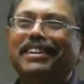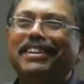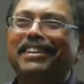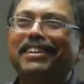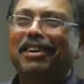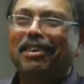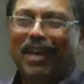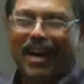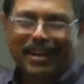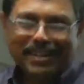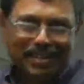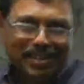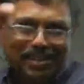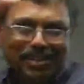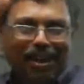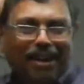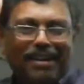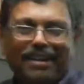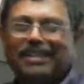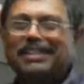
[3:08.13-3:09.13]

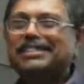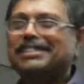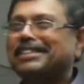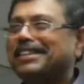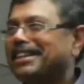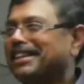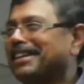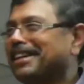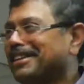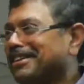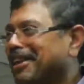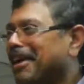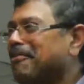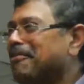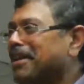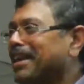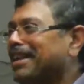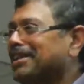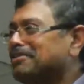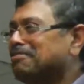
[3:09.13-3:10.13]
aristocracy that
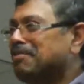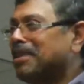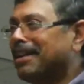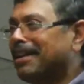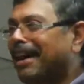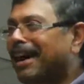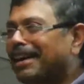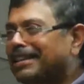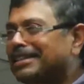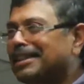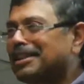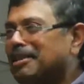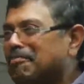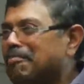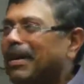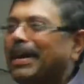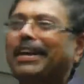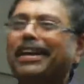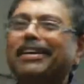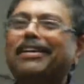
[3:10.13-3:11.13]
dominates Madras and the
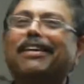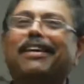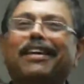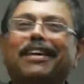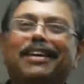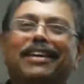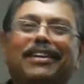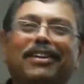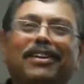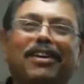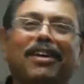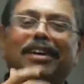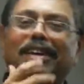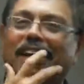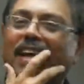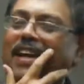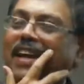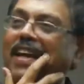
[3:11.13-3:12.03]
pecking order and all that.